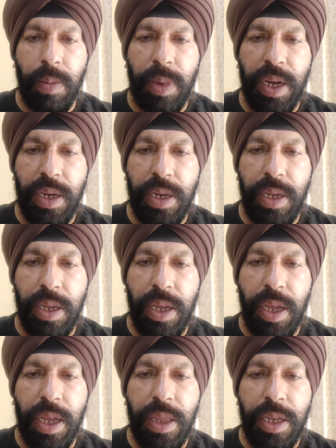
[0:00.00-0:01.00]
But
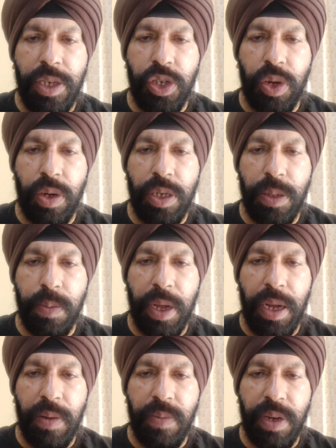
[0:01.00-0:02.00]
in this short
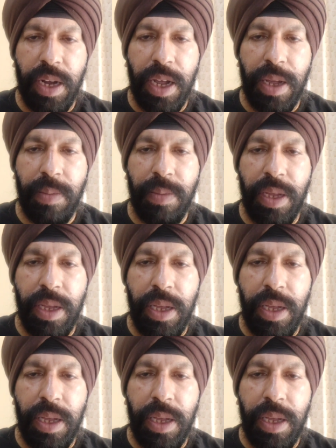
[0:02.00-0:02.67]
span of time,